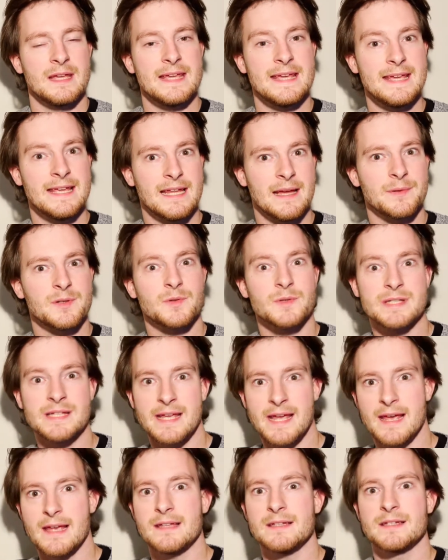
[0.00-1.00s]
Inept was the
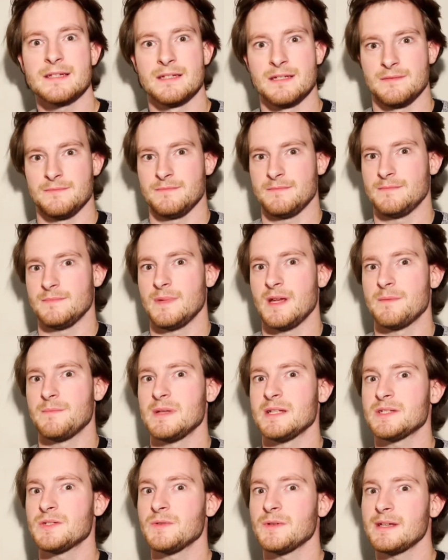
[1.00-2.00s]
antonym. It
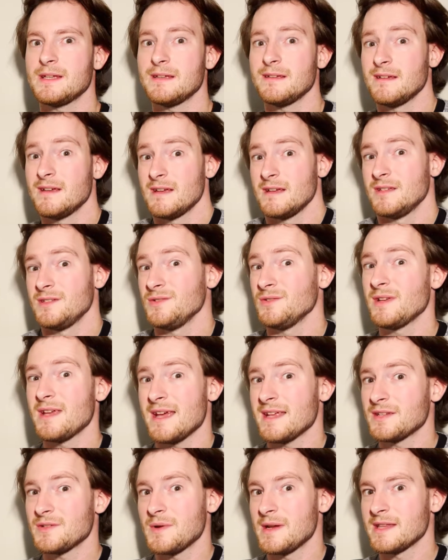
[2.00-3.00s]
means you
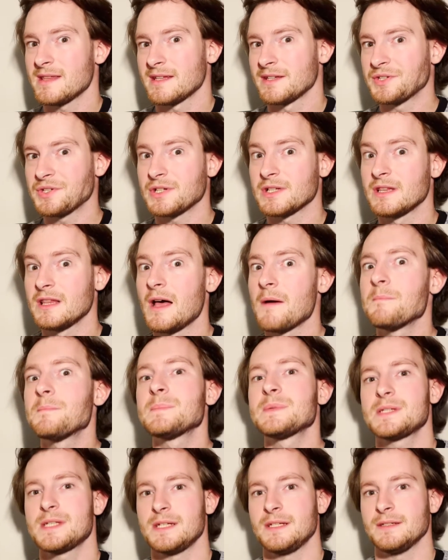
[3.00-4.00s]
can't do anything. You're
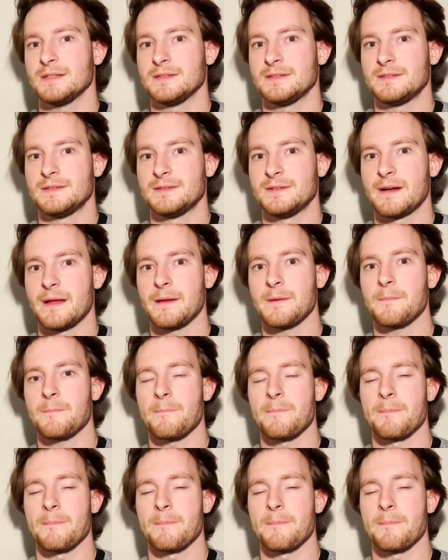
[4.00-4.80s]
clumsy, right?